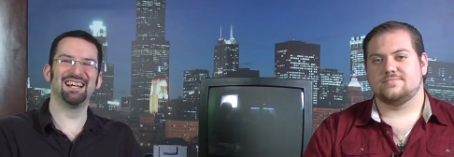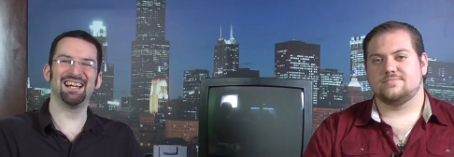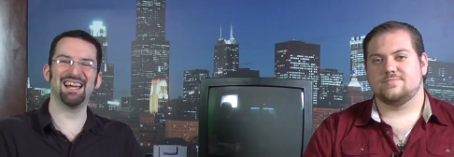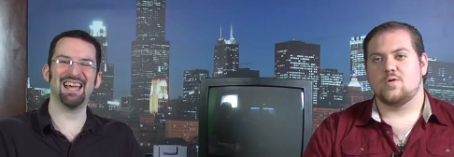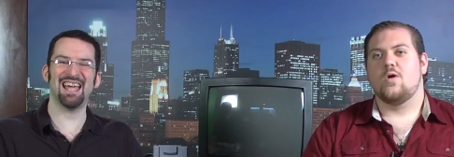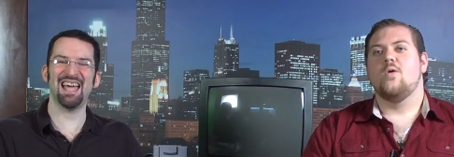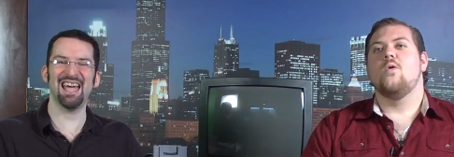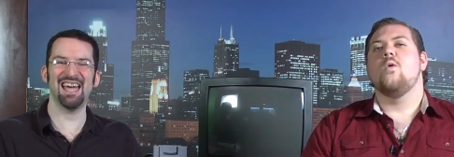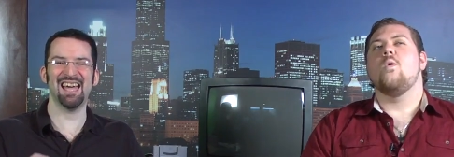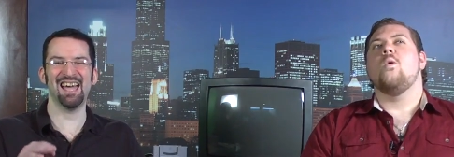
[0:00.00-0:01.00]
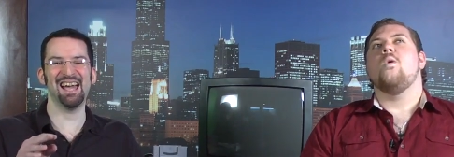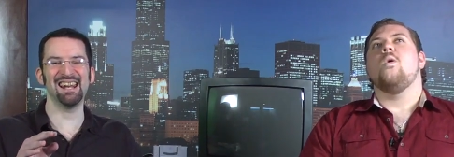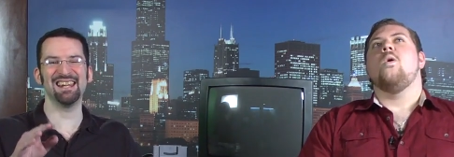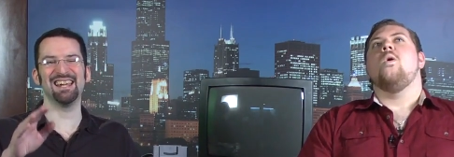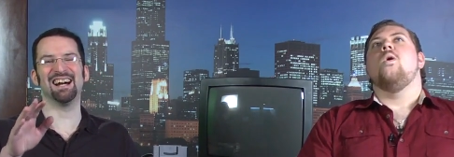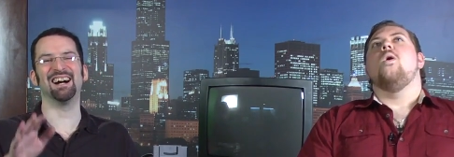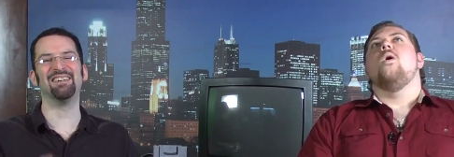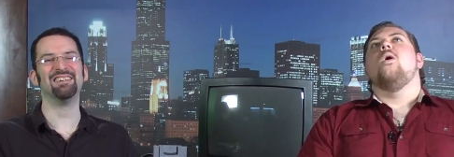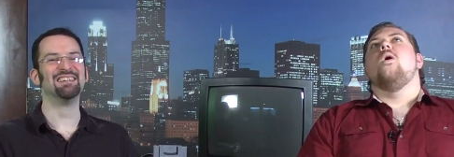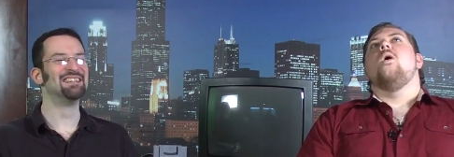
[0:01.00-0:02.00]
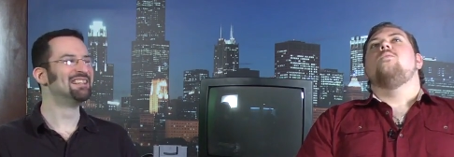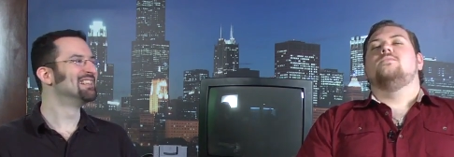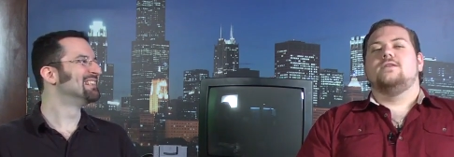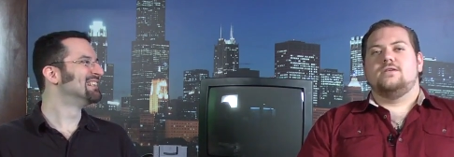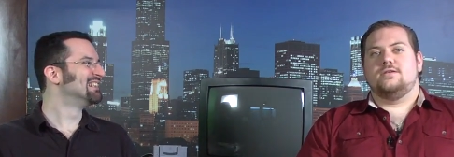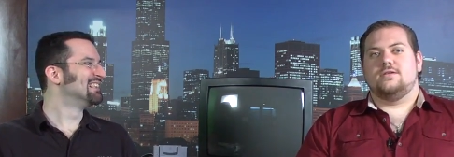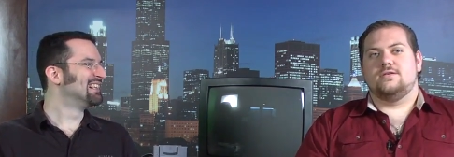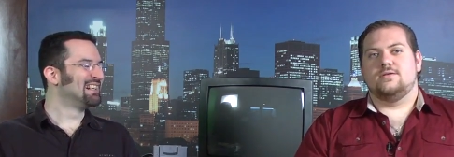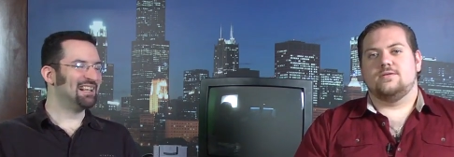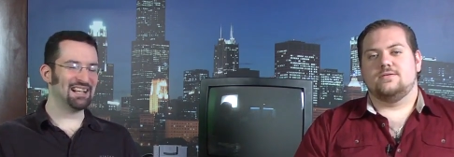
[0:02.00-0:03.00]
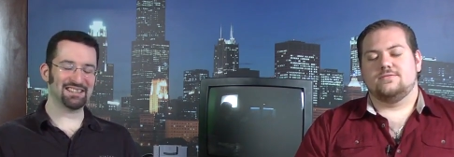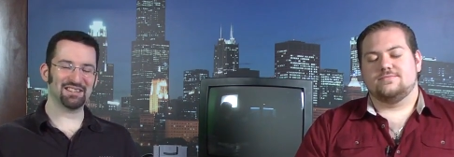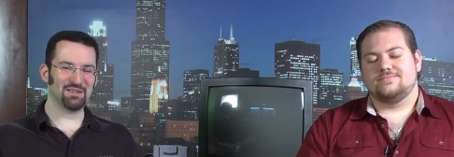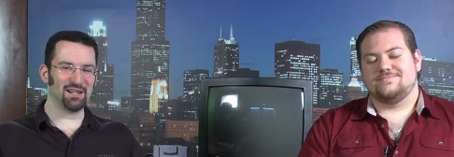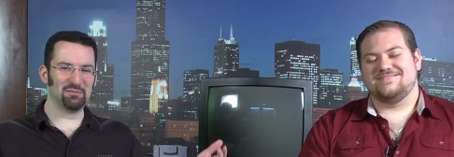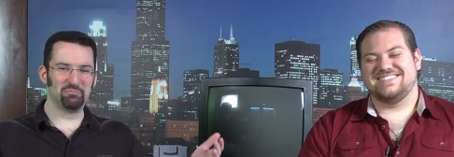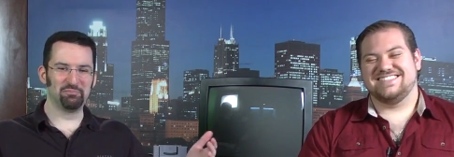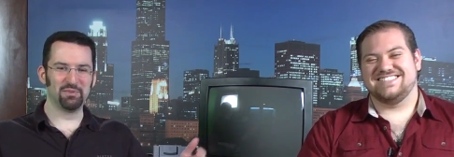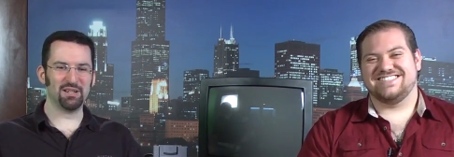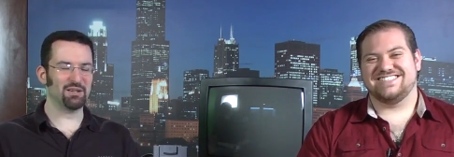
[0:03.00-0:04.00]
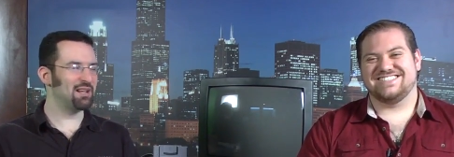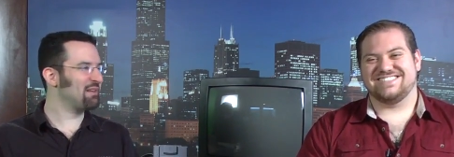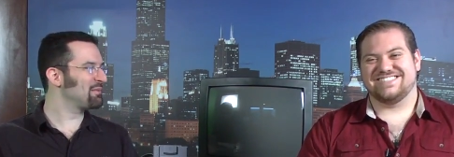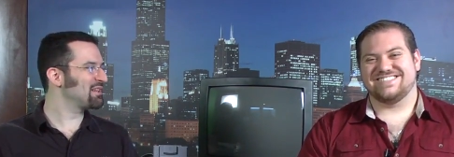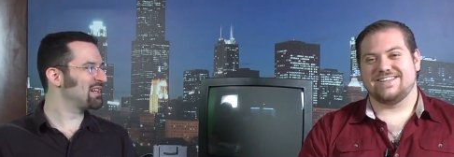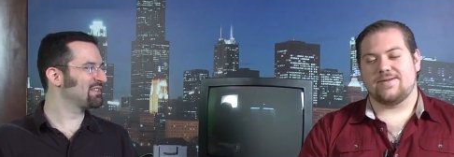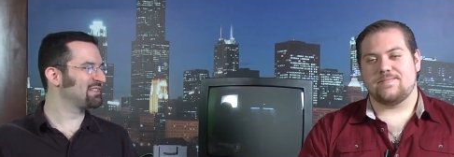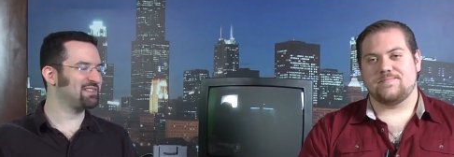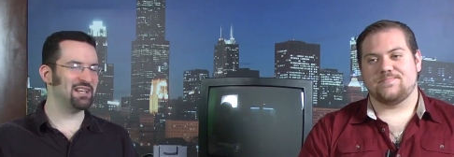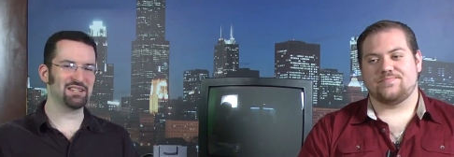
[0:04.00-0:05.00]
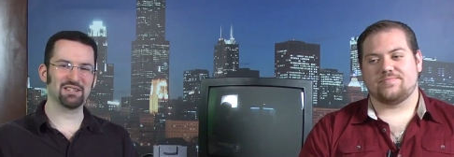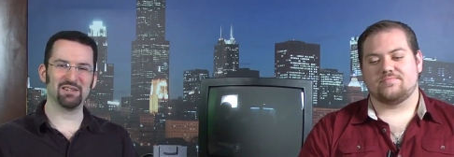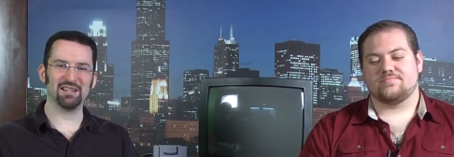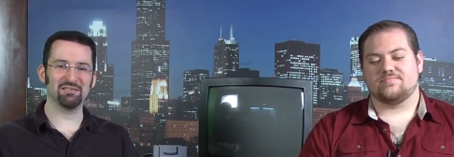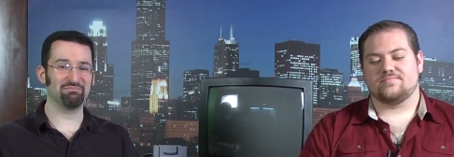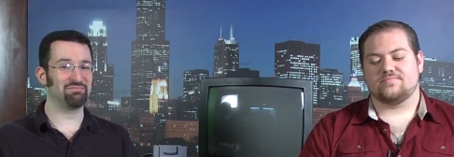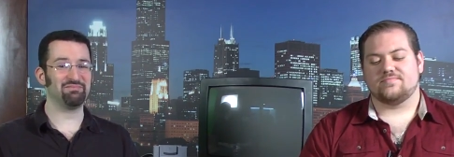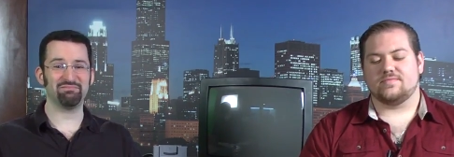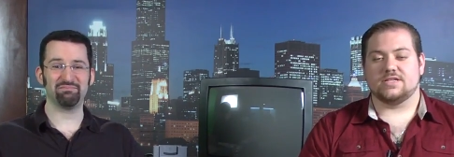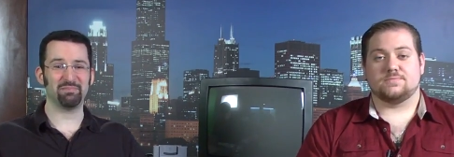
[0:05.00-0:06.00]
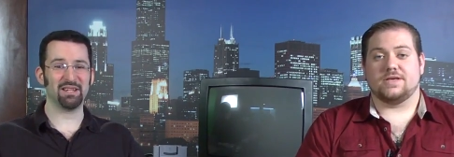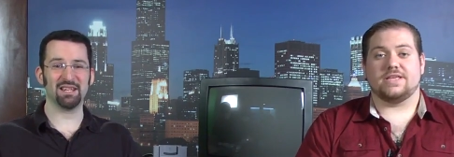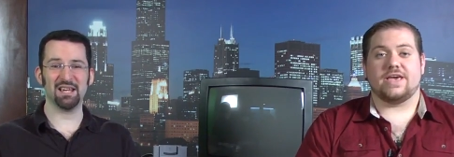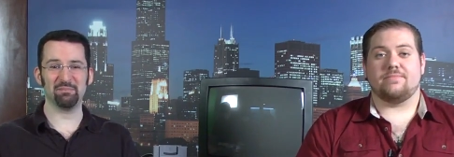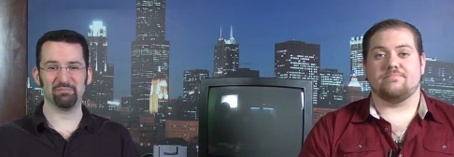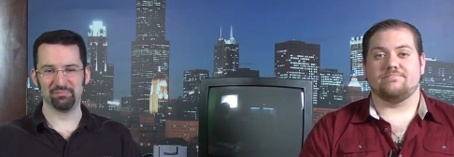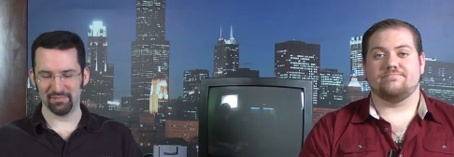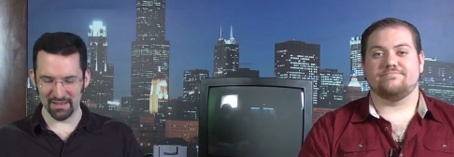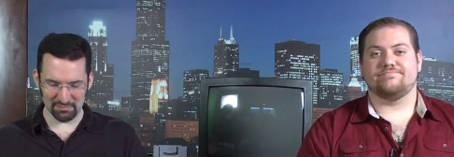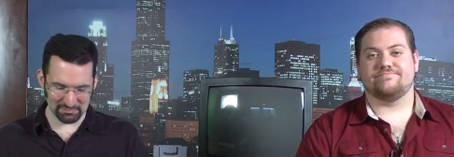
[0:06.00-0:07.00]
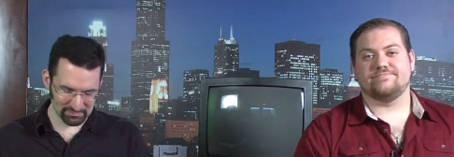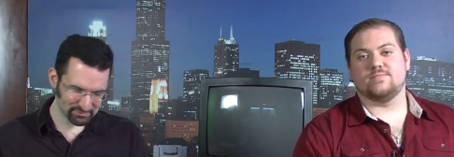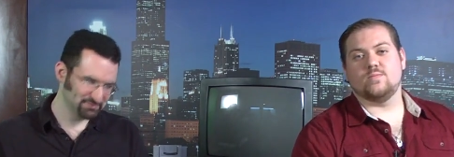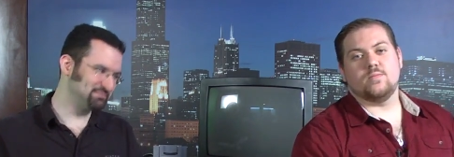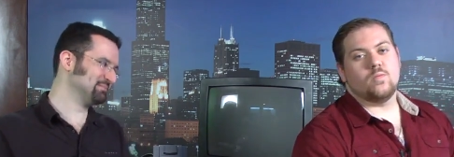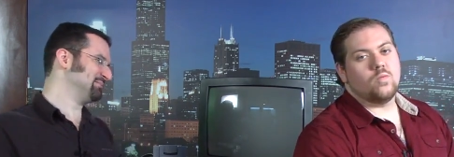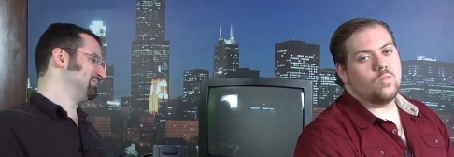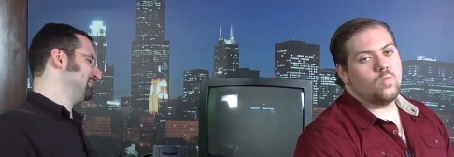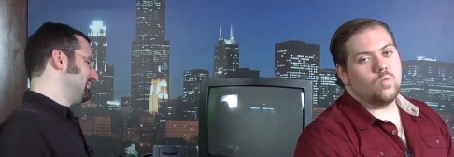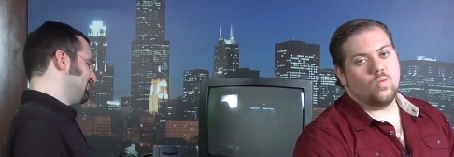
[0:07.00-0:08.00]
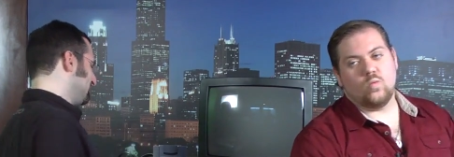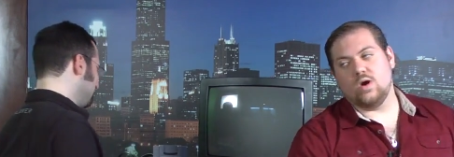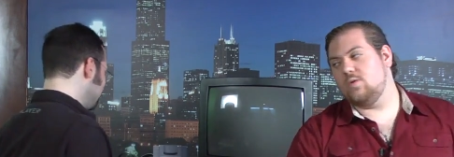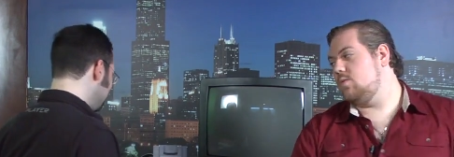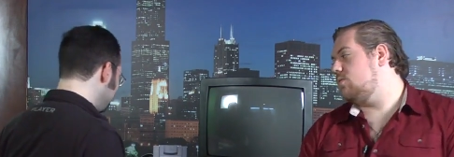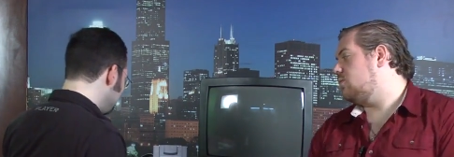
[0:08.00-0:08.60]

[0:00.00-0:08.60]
Speaker 1: Anyhow yeah, so um, we don't have much else to say, so I let's play, play the, game. game. Yeah. Woo!